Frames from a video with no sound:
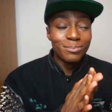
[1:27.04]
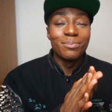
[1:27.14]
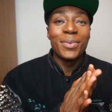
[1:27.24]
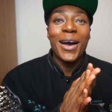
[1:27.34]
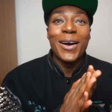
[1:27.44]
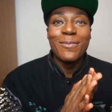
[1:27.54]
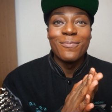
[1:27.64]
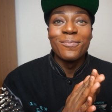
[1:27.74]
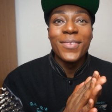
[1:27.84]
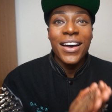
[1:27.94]
but
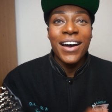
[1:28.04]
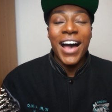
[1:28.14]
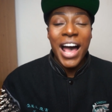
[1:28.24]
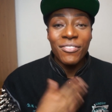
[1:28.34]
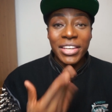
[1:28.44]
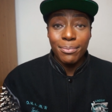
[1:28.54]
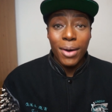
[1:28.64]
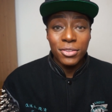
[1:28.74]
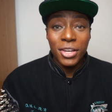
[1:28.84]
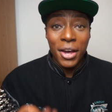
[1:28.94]
um, I have
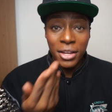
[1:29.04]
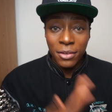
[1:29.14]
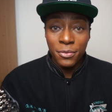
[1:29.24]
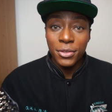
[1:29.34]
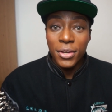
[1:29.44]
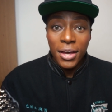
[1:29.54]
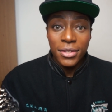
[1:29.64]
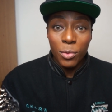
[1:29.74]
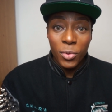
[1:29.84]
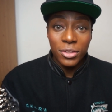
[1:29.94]
emailed her, and if
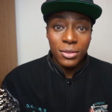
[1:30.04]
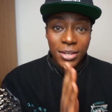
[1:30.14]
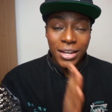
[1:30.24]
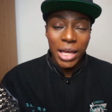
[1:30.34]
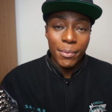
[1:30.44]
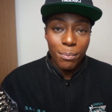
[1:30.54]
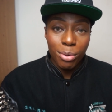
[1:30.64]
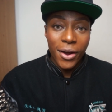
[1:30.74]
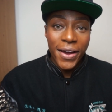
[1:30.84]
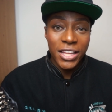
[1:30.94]
the winner does not claim her
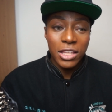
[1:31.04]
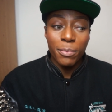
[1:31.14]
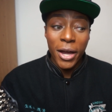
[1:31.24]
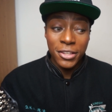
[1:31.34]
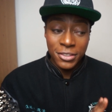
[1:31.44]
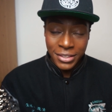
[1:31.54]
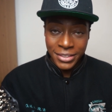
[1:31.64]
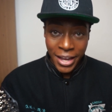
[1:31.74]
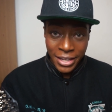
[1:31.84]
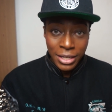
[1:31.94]
prize by Sunday,